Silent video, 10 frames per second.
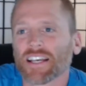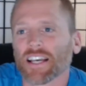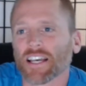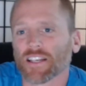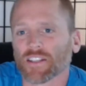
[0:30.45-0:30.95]

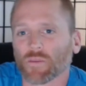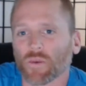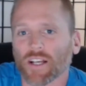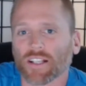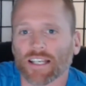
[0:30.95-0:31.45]
as
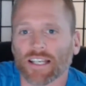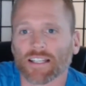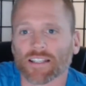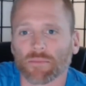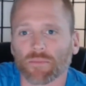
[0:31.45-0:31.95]
well
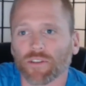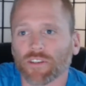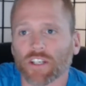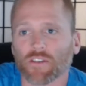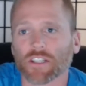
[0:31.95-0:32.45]
as
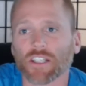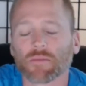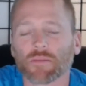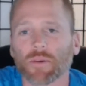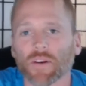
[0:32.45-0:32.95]
improving your
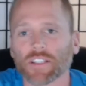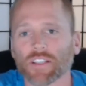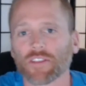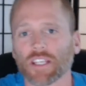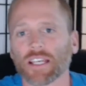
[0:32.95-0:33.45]
team's
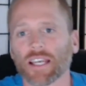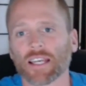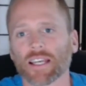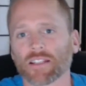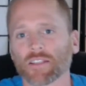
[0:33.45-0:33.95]
productivity
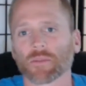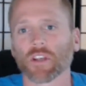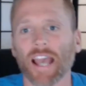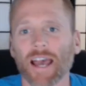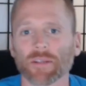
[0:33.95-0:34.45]
and some
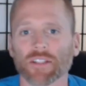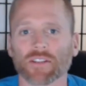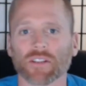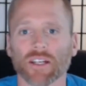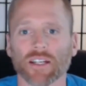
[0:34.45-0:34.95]
good
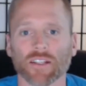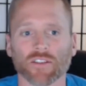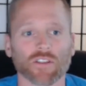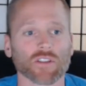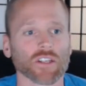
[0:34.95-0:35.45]
habits uh,
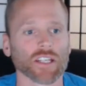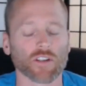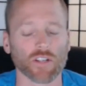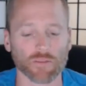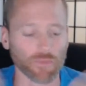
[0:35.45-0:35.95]
just to
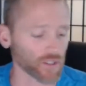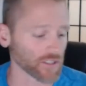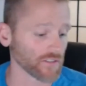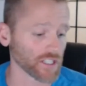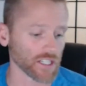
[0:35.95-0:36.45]
increase
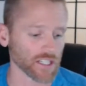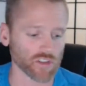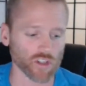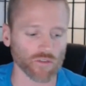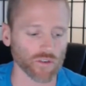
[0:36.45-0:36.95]
productivity in
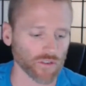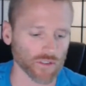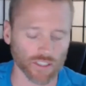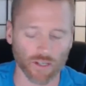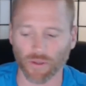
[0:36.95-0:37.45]
general.
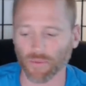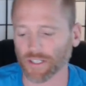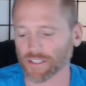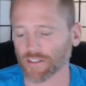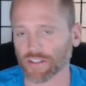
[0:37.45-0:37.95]
There's a couple I want
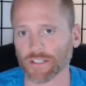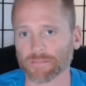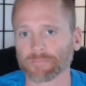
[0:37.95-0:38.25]
to touch on.